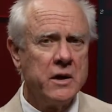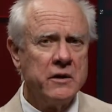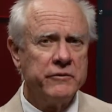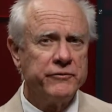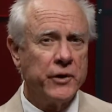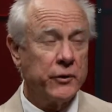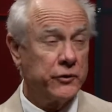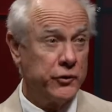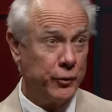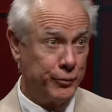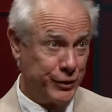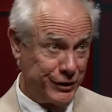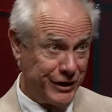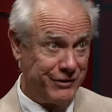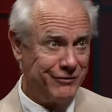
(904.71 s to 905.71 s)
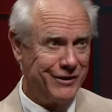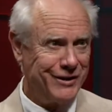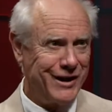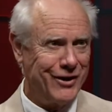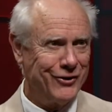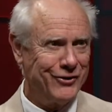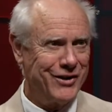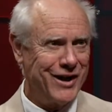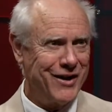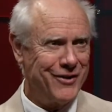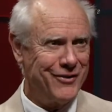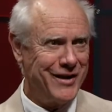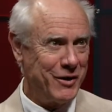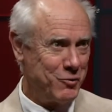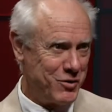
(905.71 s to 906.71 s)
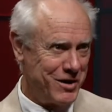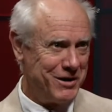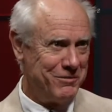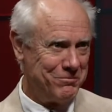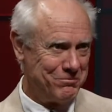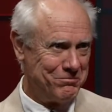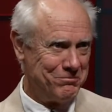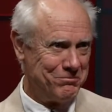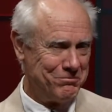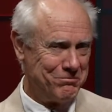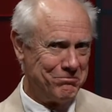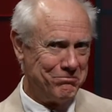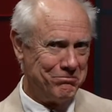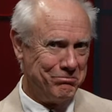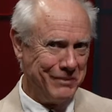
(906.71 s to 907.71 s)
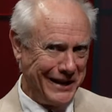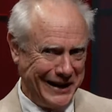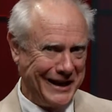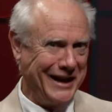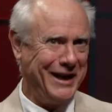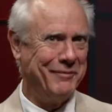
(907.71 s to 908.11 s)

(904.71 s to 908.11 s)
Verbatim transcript: folks who believe in downtown they want me